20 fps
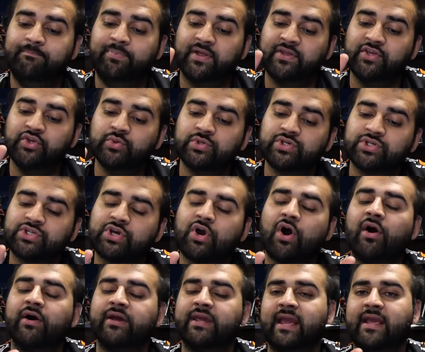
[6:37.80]
but you just
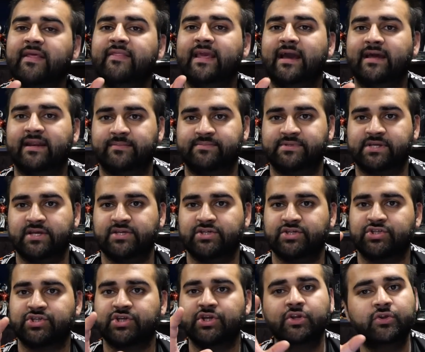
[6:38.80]
can't gain the
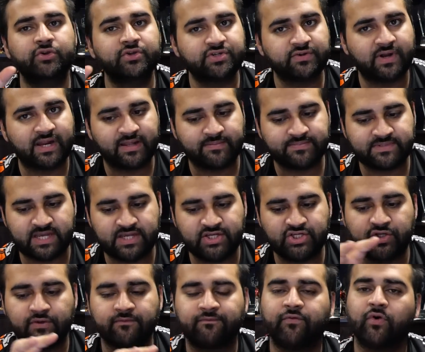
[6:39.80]
adaptation. So you lose your
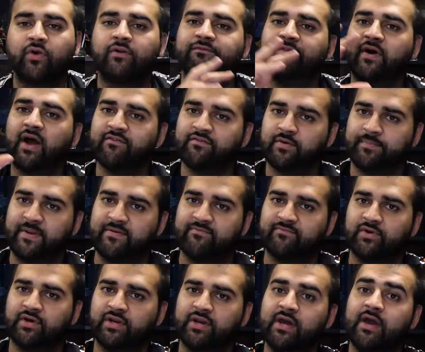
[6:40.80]
adaptation for a 5-up
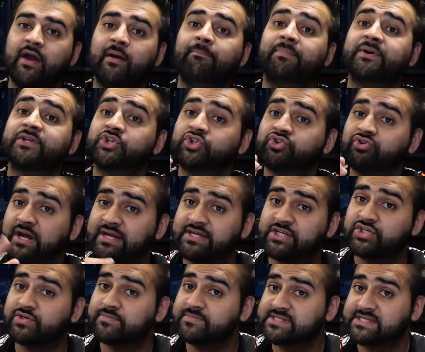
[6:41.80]
invuln, but
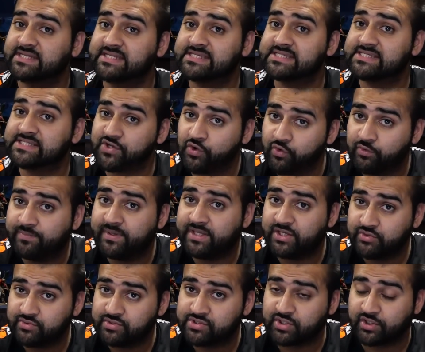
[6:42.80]
stratagems can still be
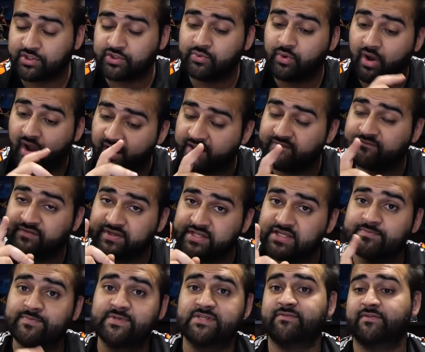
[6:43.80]
used on you, Hive
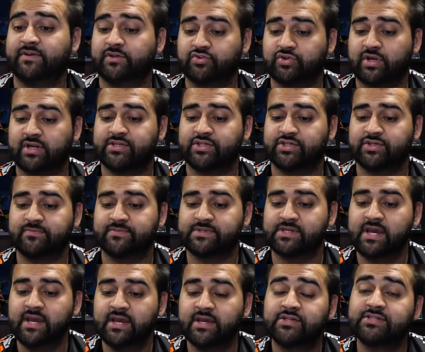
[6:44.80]
Fleet specific
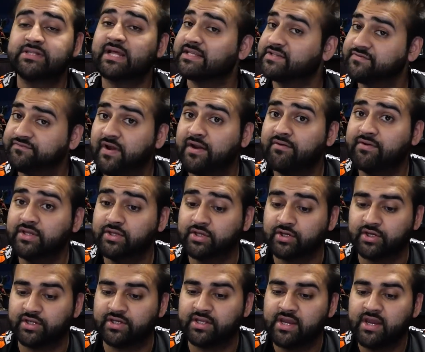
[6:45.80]
stratagems. So that's very
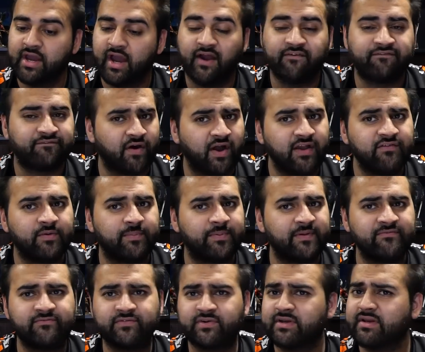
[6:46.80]
good. A 5-up
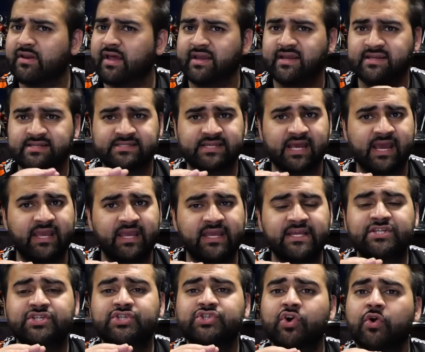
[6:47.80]
invuln, like I say,
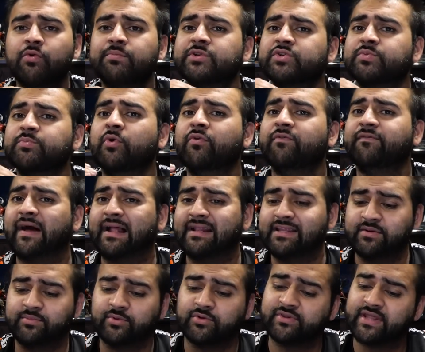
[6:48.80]
is so much more
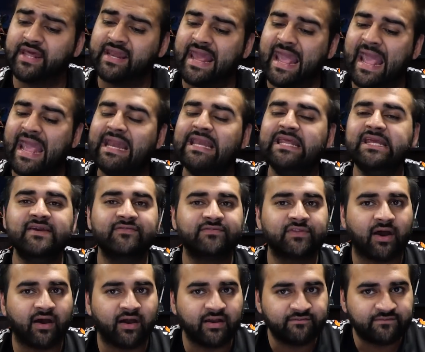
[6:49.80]
valuable than any
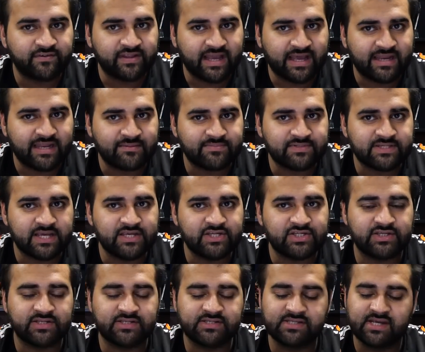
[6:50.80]
of the Hive Fleet
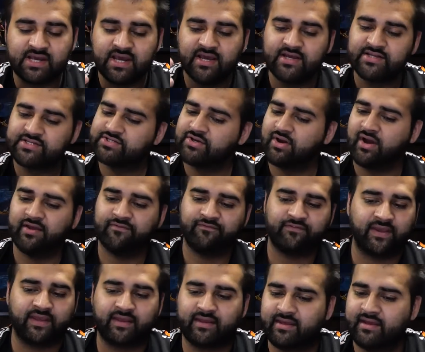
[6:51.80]
adaptations. So I
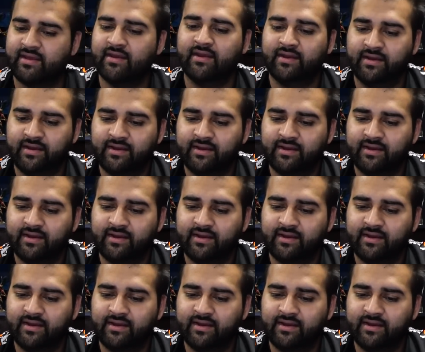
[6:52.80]
think